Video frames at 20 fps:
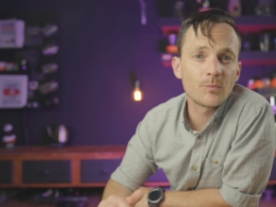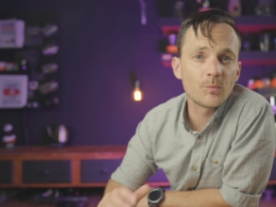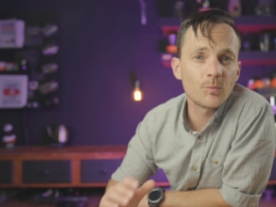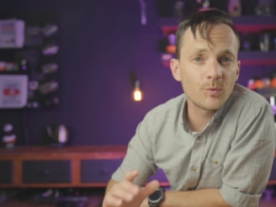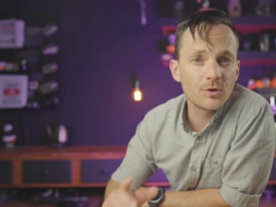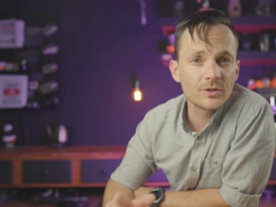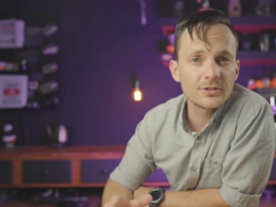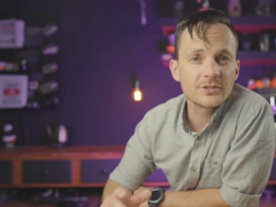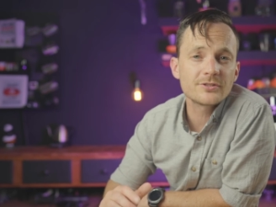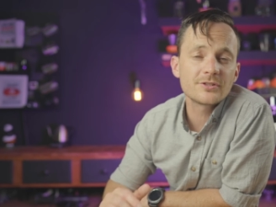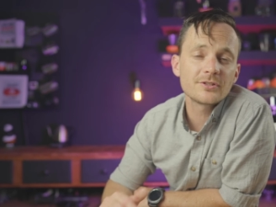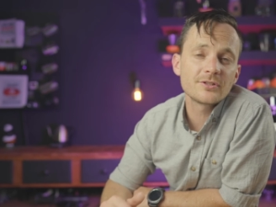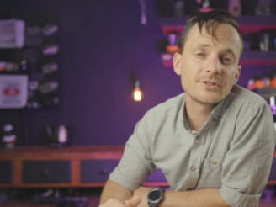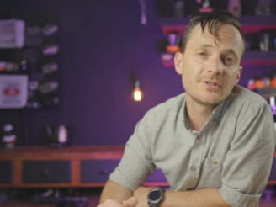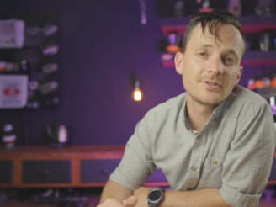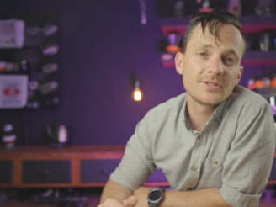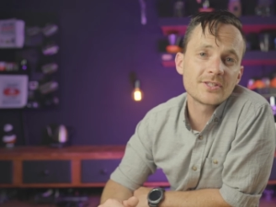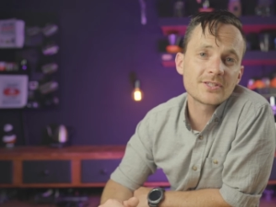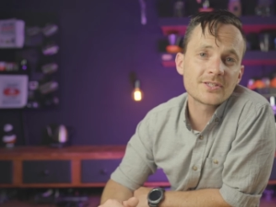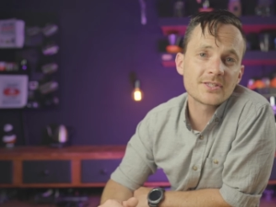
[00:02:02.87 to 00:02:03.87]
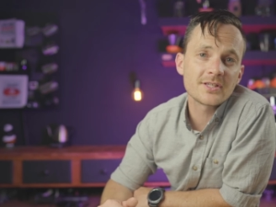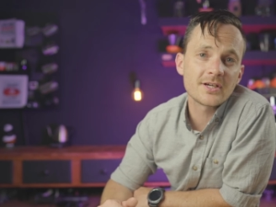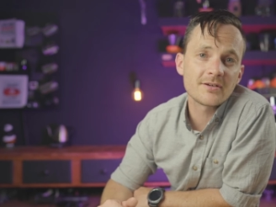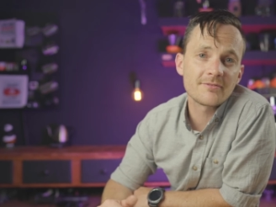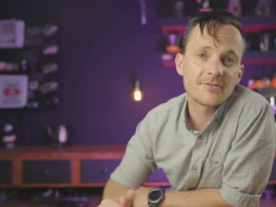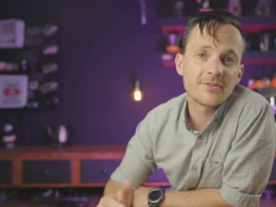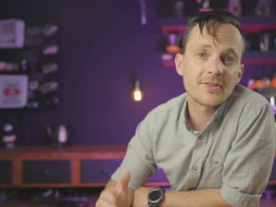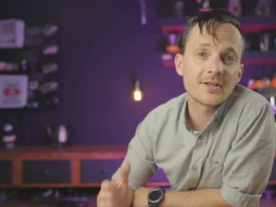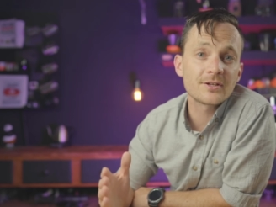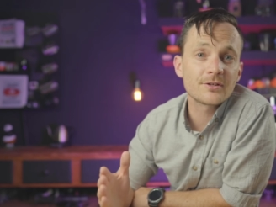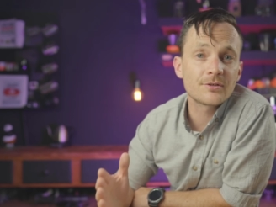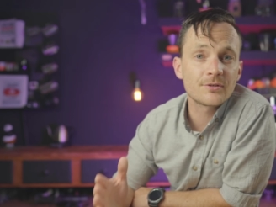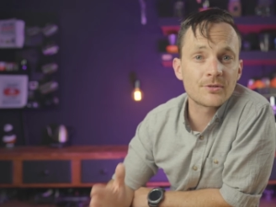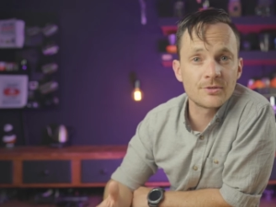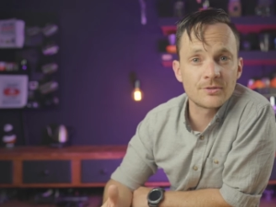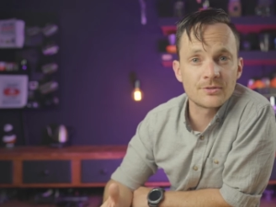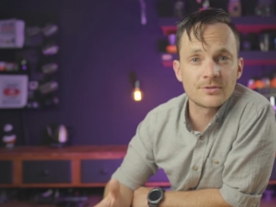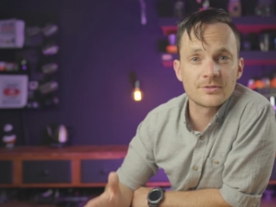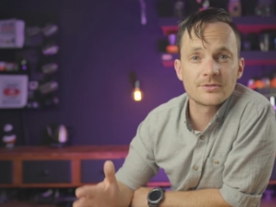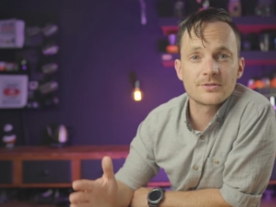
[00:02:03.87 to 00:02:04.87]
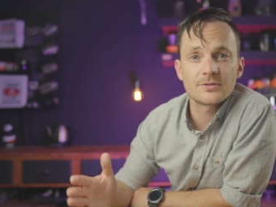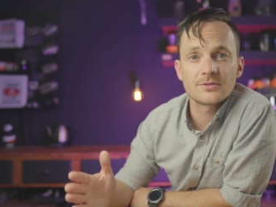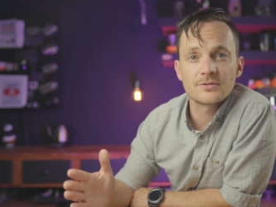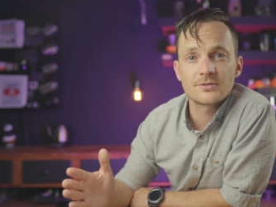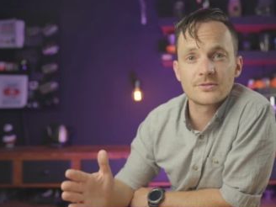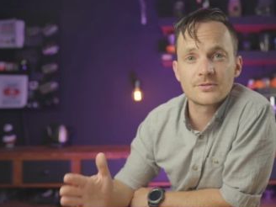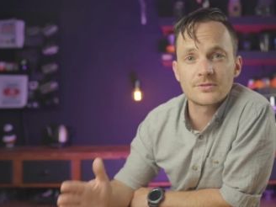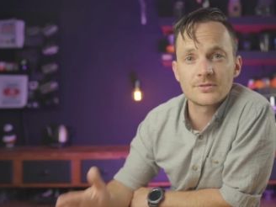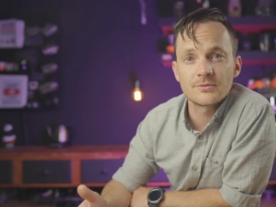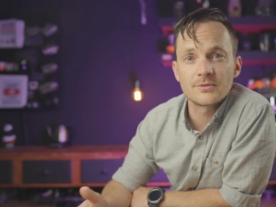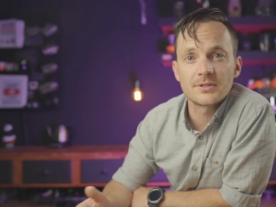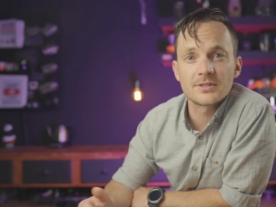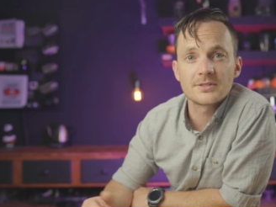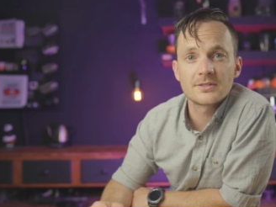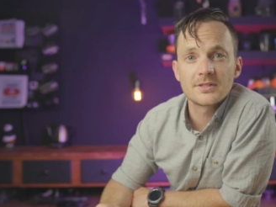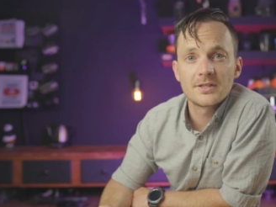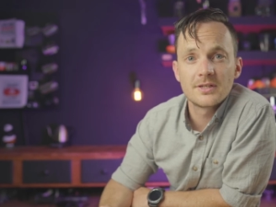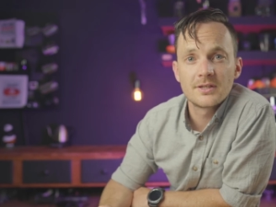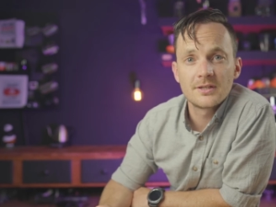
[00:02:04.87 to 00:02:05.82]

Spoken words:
wanted to learn this stuff that couldn't do it.